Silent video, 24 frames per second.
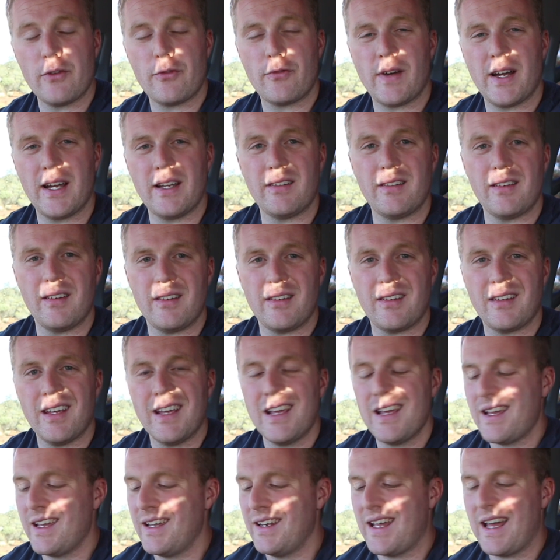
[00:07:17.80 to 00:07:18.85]
phases.
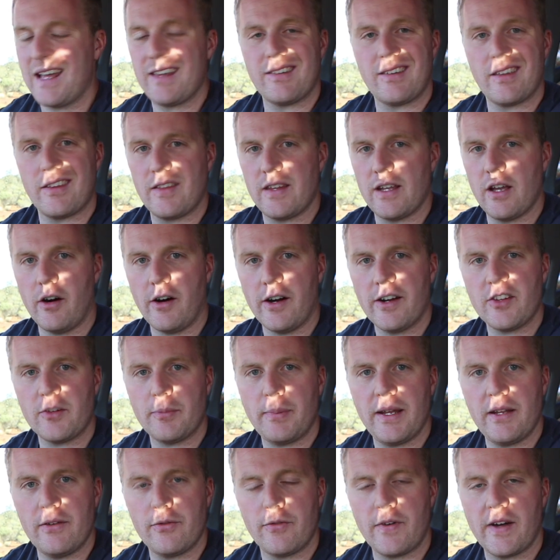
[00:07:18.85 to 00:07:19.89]
It has the high
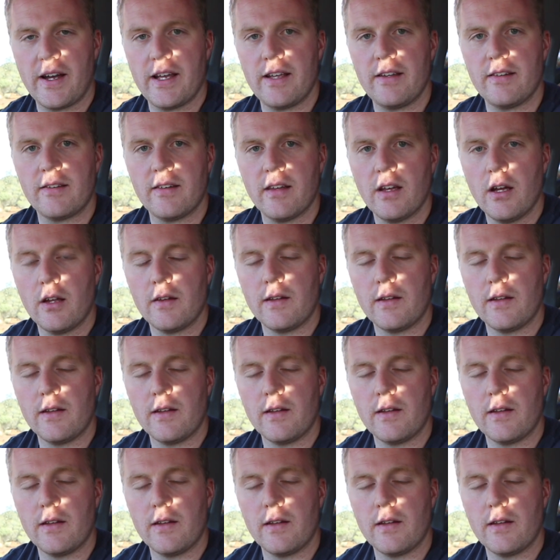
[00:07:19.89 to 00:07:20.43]
speed phase,